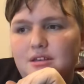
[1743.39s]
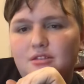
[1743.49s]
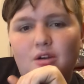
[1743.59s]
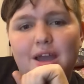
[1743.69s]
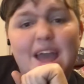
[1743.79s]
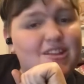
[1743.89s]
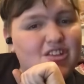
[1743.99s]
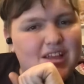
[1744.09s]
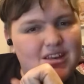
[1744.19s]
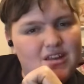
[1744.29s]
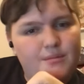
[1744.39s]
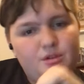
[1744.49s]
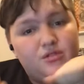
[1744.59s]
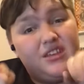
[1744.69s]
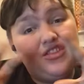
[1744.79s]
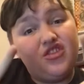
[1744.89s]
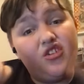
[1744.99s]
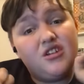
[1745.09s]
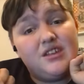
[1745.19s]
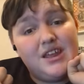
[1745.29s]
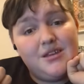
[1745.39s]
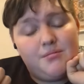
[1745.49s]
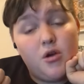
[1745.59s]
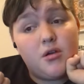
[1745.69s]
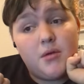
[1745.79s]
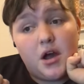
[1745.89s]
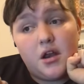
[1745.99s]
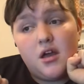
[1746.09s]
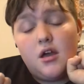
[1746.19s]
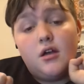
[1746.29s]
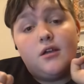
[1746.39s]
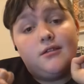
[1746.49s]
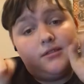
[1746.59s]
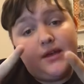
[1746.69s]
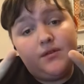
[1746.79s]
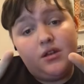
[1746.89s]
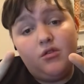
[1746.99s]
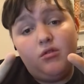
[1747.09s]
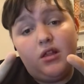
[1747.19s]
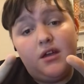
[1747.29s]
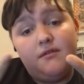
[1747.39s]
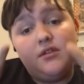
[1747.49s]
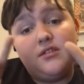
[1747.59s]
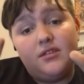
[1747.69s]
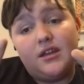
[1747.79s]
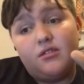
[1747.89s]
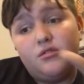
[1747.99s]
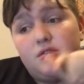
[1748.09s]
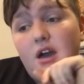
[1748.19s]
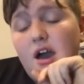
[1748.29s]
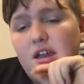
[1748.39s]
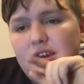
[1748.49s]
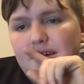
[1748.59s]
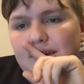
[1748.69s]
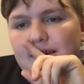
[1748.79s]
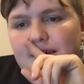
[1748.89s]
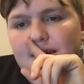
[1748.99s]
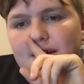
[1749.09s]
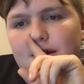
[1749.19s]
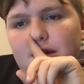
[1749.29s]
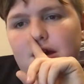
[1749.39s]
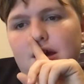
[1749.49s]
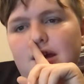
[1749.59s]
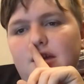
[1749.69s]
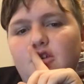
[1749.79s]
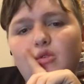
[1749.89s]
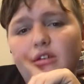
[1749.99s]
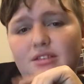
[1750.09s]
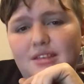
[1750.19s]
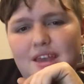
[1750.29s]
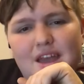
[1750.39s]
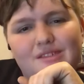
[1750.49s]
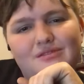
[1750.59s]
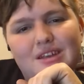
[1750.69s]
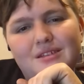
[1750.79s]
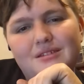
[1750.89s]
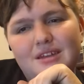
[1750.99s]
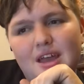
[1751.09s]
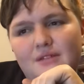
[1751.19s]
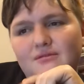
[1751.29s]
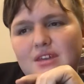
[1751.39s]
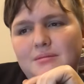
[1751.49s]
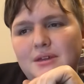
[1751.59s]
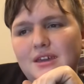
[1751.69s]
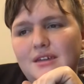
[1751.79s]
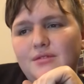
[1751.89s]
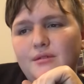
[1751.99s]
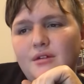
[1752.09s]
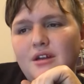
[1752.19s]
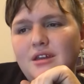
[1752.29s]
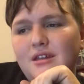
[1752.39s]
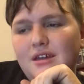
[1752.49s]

So I actually ended up using 13 Pokemon. 7 who lived, 6 who died. And who was the MVP of the run?